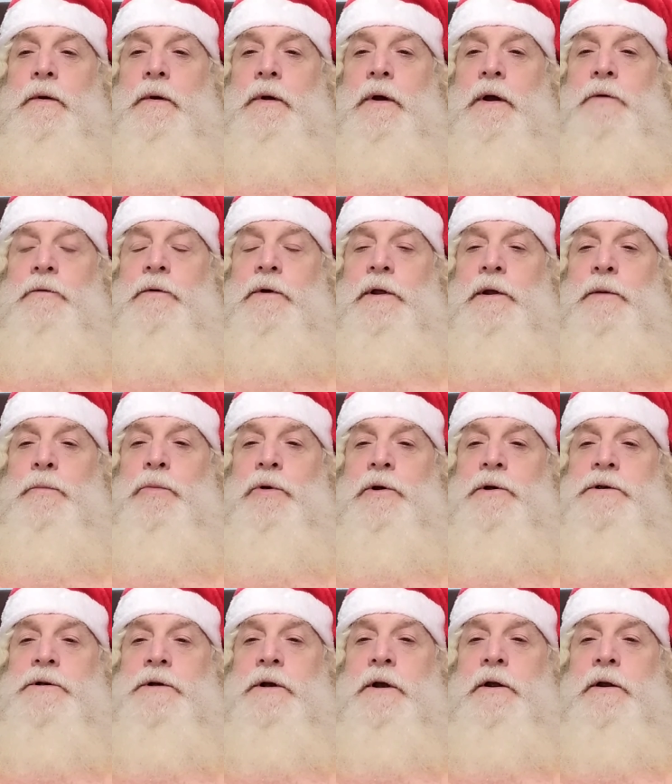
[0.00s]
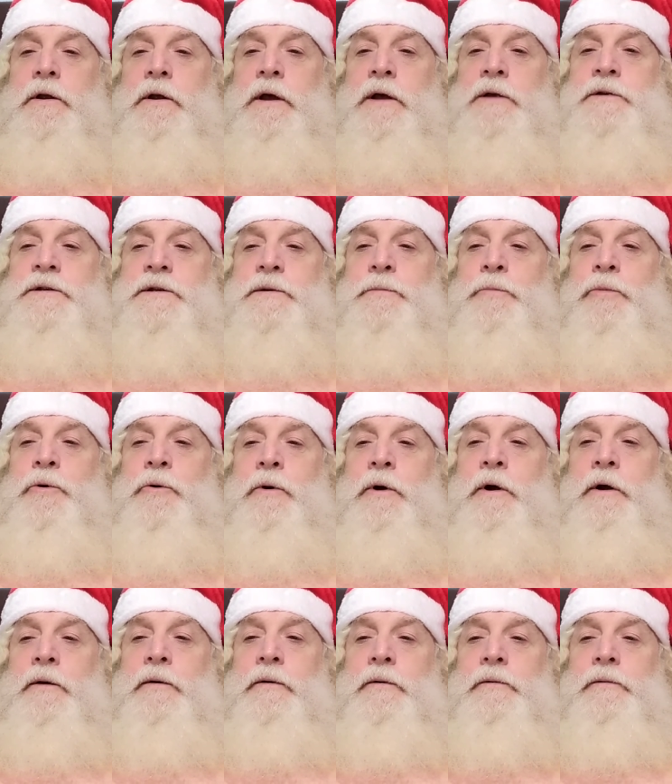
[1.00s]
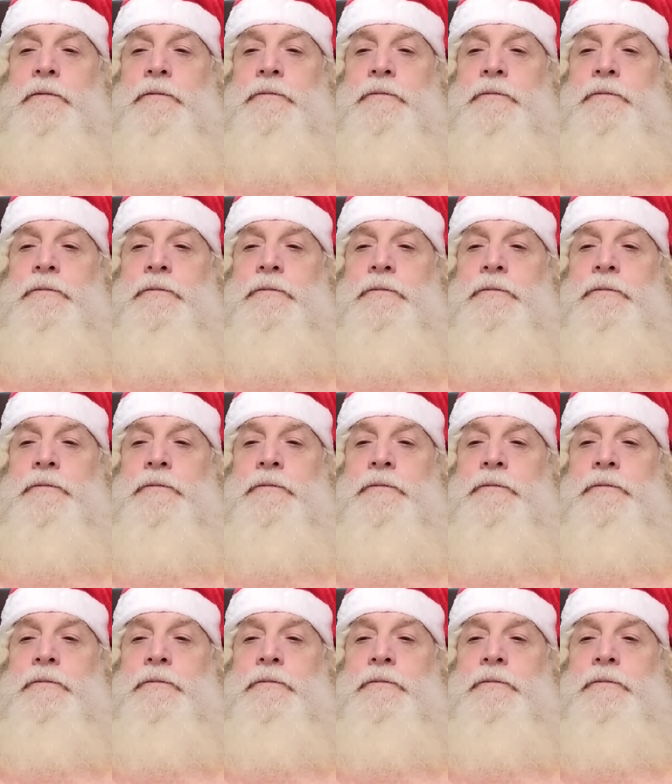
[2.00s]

I really appreciate you guys' support.